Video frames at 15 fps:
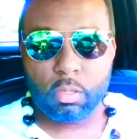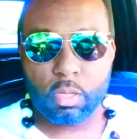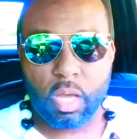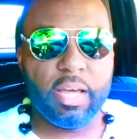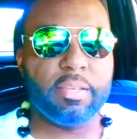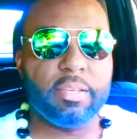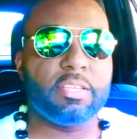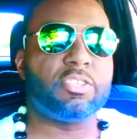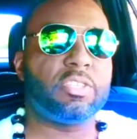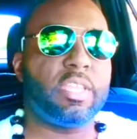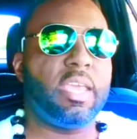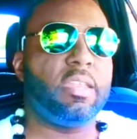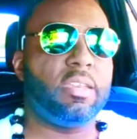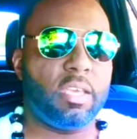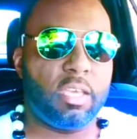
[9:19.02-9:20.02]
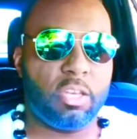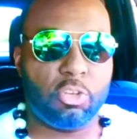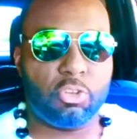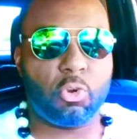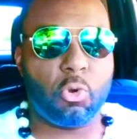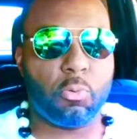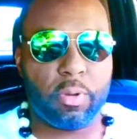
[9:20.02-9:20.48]
understanding and
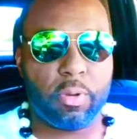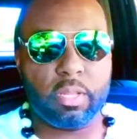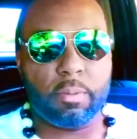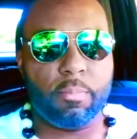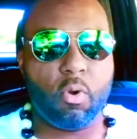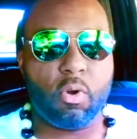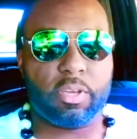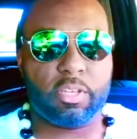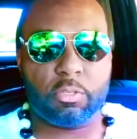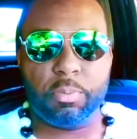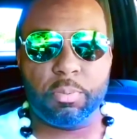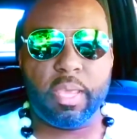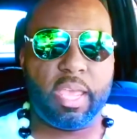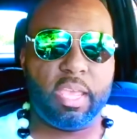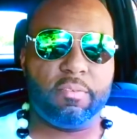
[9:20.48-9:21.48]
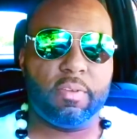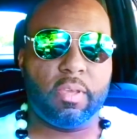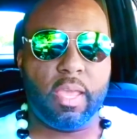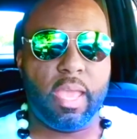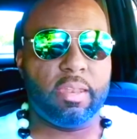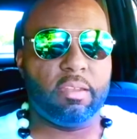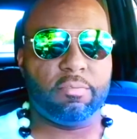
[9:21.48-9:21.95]
interpreting the market's behavior
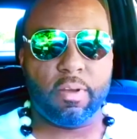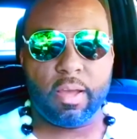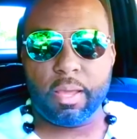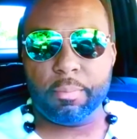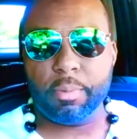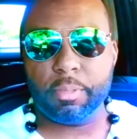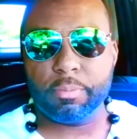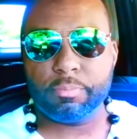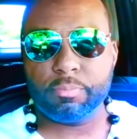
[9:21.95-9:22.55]
and environment.